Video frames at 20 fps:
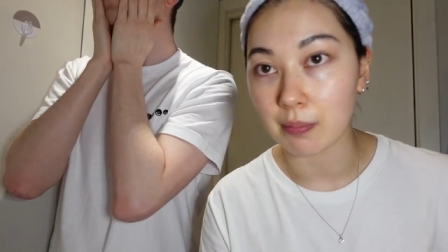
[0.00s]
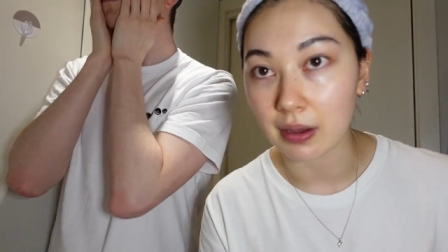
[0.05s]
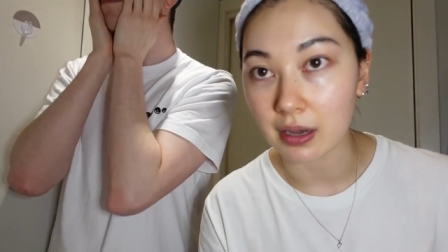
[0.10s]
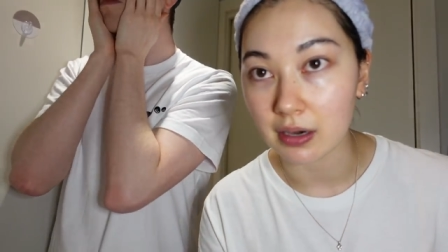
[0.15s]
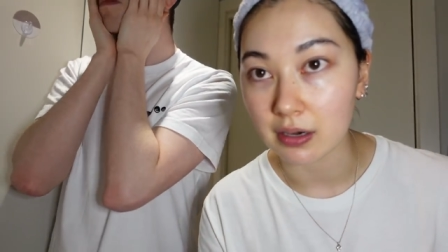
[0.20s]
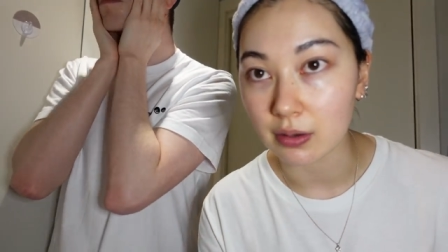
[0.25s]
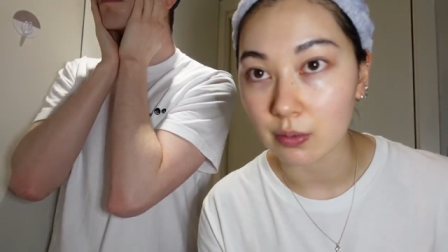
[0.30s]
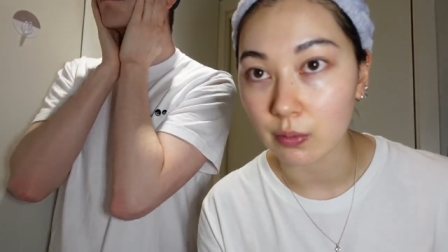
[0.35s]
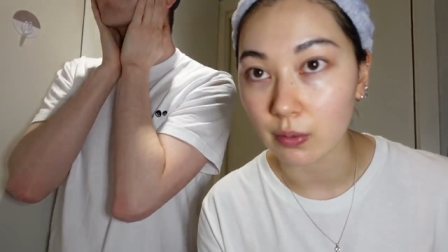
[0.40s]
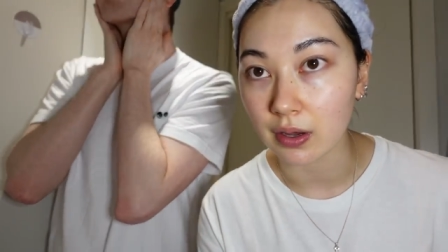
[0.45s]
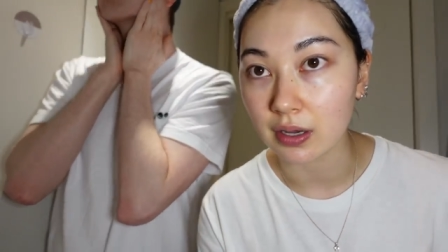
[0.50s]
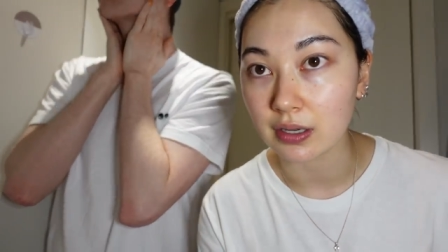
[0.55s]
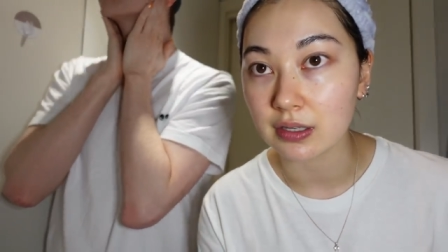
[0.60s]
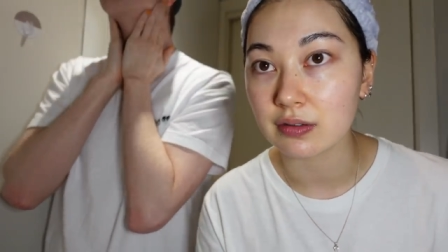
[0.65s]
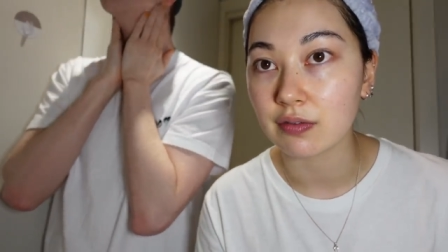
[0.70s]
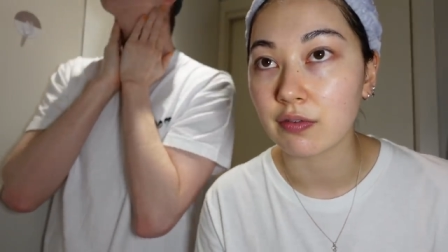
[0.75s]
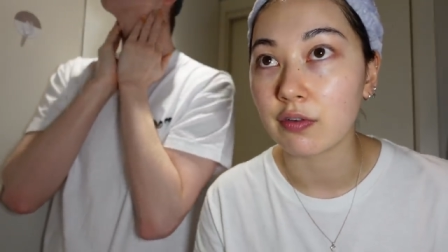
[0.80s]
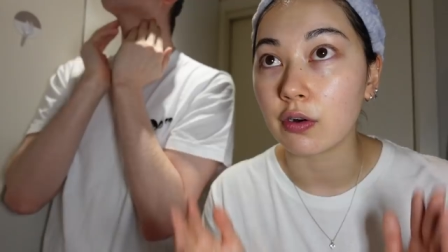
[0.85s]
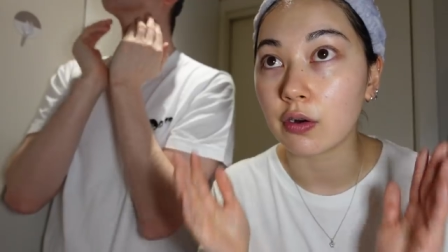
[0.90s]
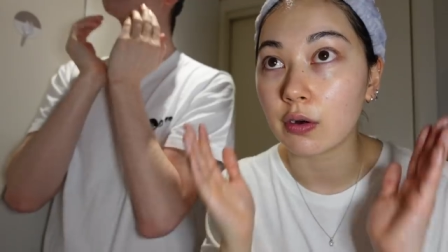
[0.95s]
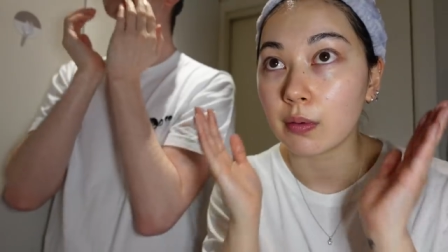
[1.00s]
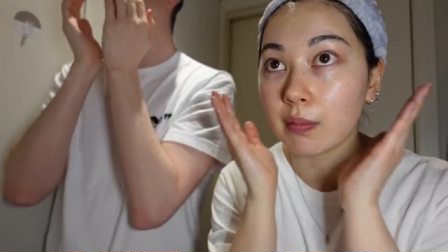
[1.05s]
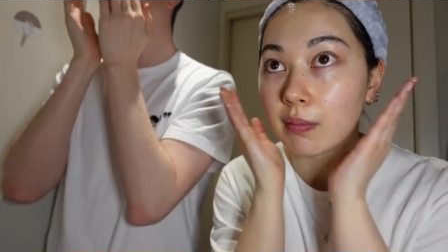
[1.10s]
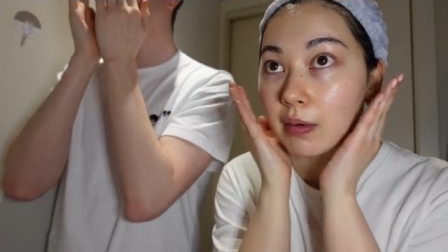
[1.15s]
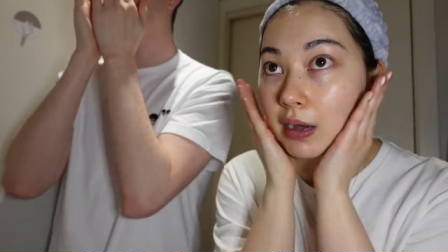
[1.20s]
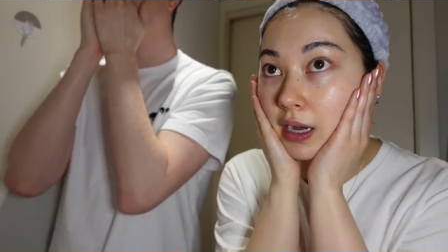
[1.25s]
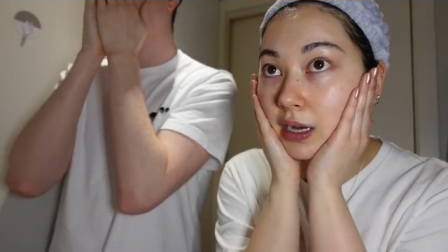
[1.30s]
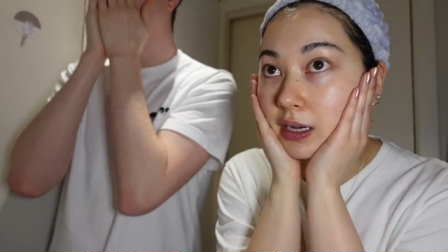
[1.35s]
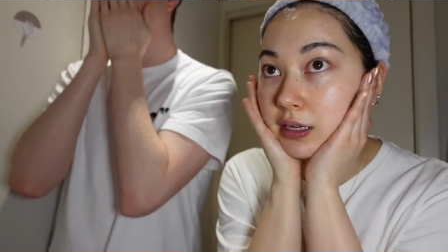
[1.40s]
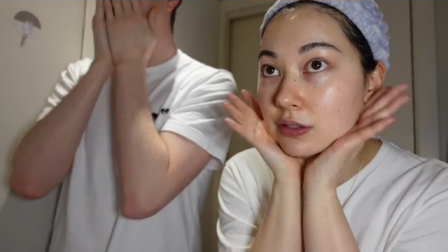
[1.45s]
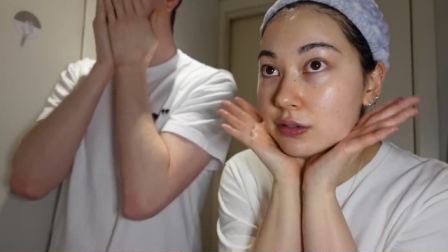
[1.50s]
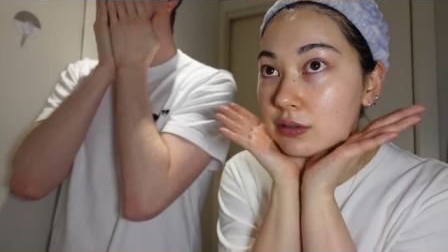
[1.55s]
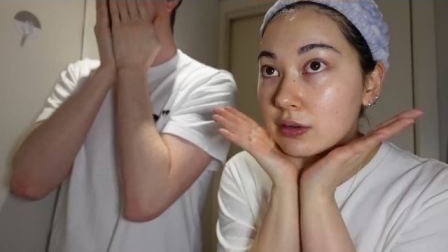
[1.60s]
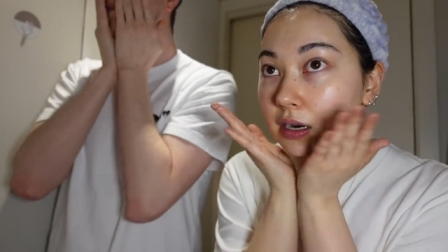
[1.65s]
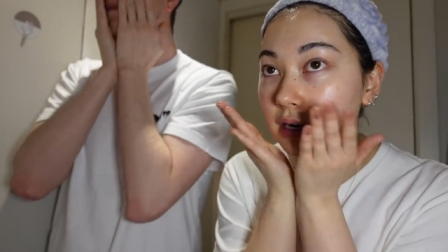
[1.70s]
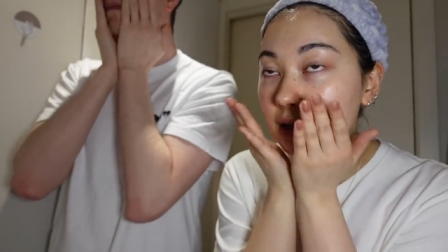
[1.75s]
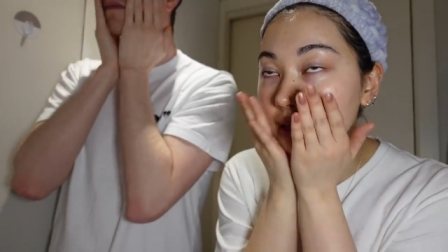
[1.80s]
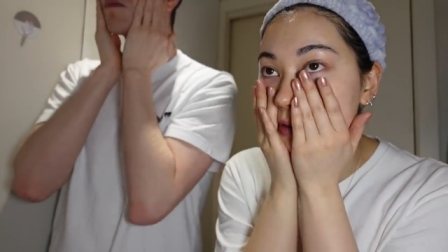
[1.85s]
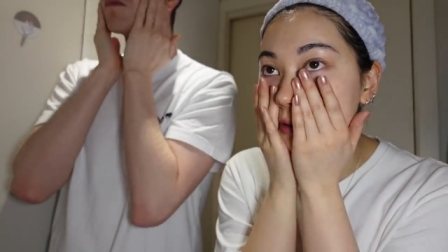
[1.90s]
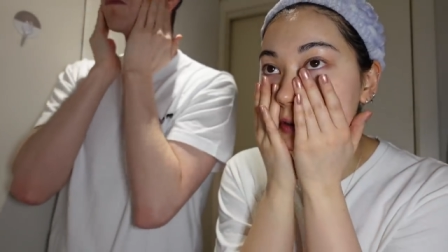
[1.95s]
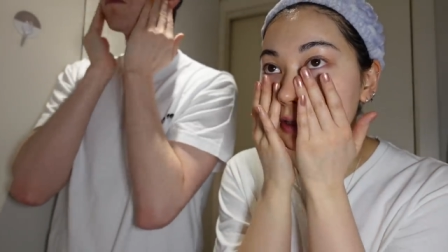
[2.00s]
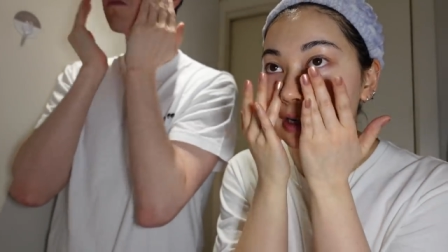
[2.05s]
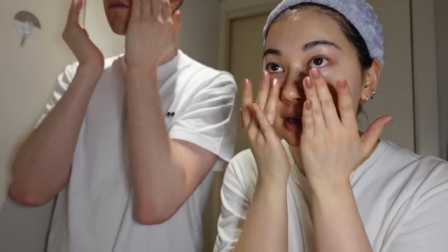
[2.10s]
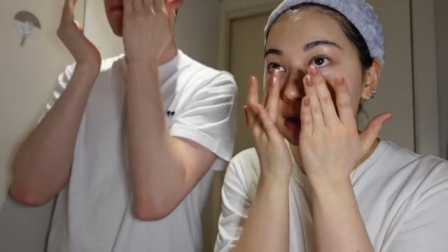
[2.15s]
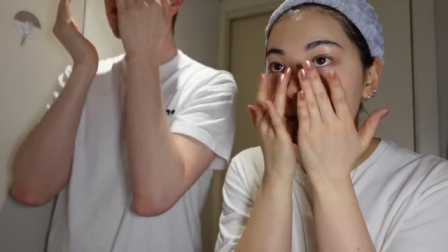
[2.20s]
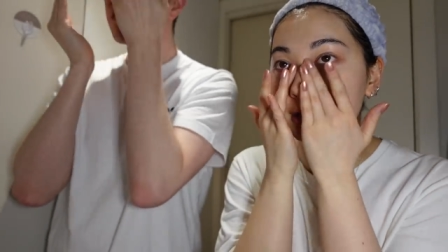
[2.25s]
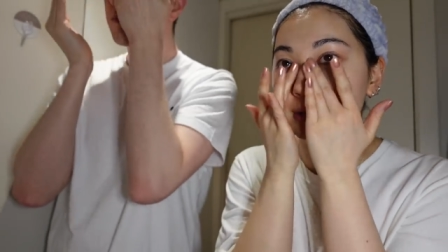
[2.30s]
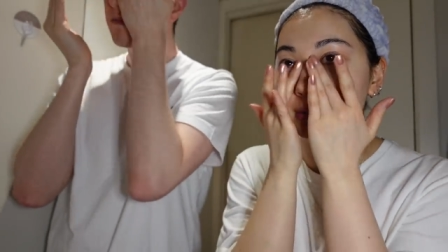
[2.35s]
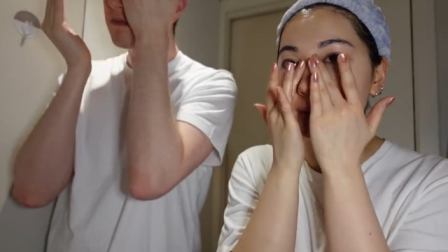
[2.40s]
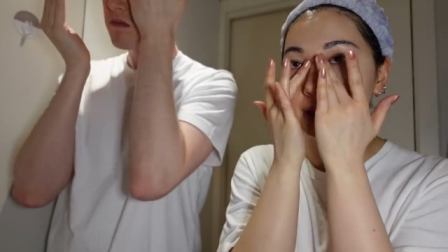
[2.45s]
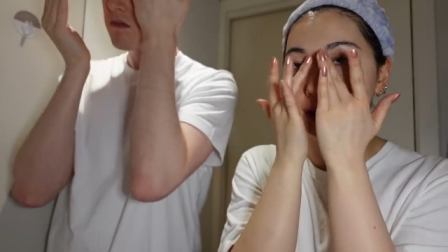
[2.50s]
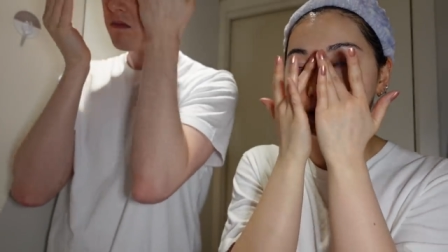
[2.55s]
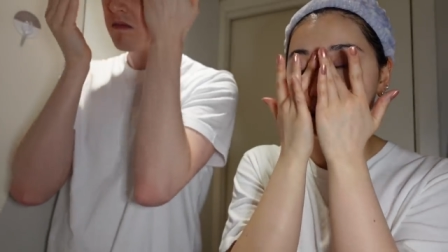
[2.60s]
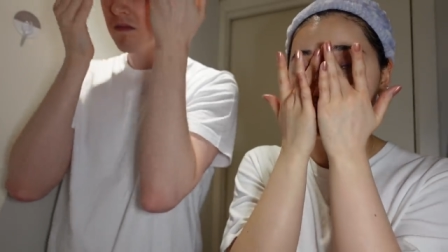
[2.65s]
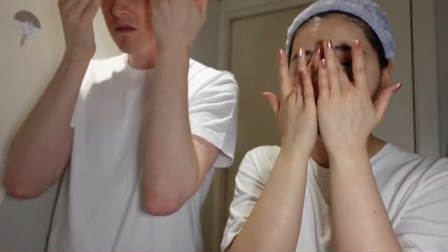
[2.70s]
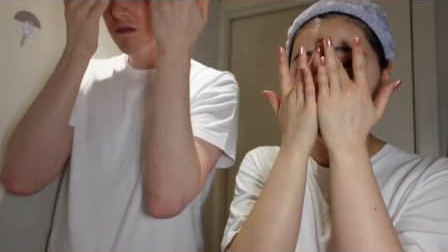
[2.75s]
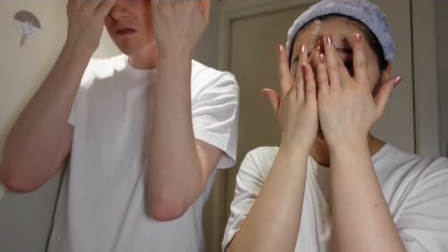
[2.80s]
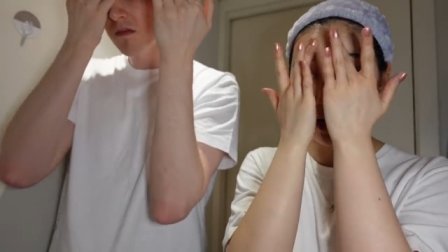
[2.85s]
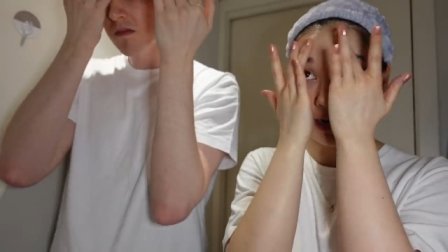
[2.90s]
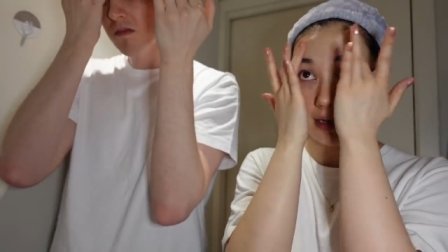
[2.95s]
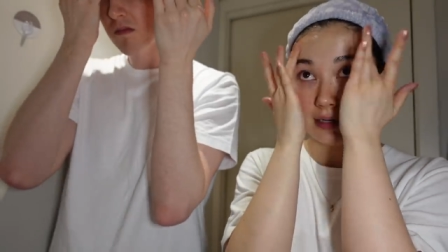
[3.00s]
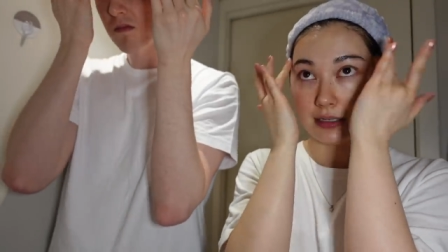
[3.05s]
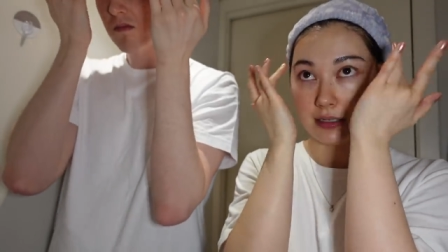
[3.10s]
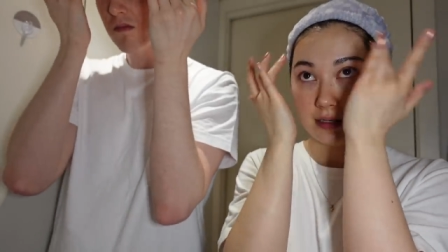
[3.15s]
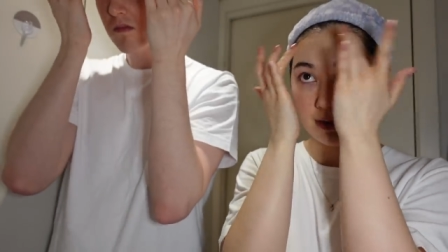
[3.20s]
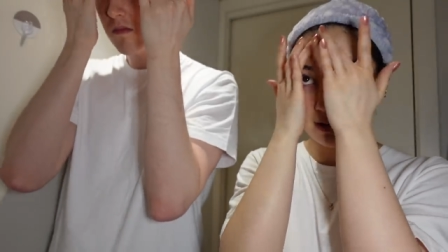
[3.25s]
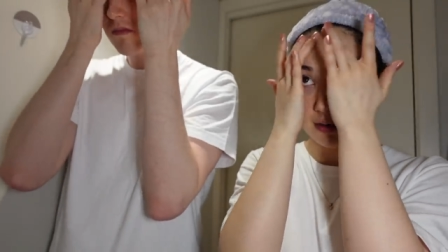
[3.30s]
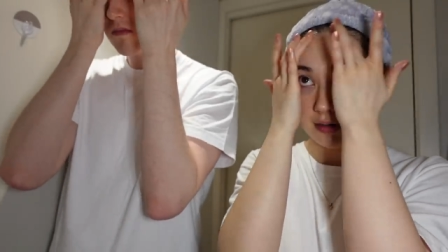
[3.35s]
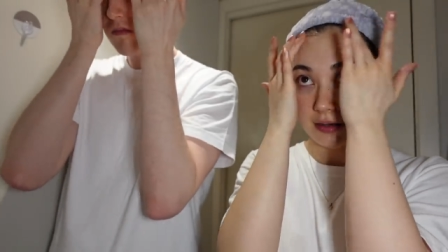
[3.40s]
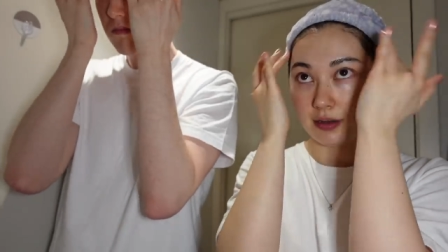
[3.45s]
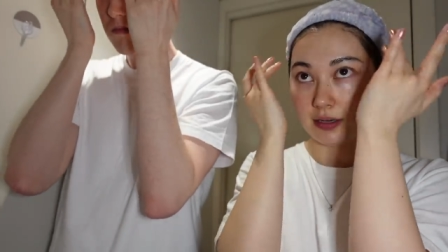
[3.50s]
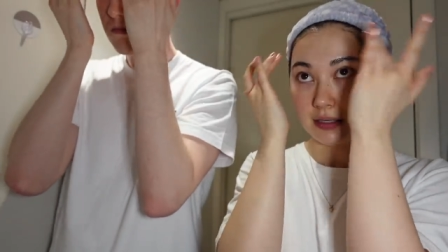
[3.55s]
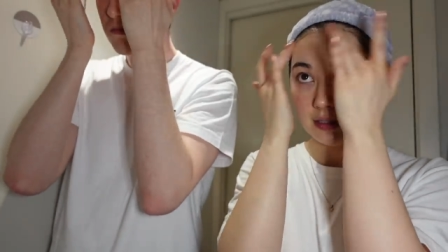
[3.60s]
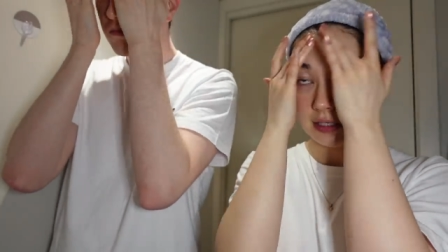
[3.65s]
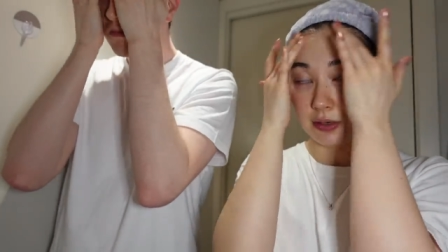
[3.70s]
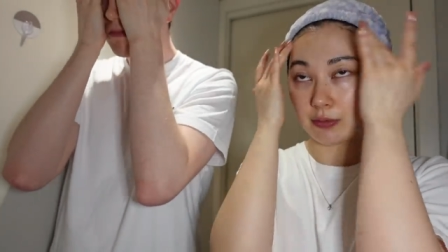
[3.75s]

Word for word: but it works for my drier skin, especially at night.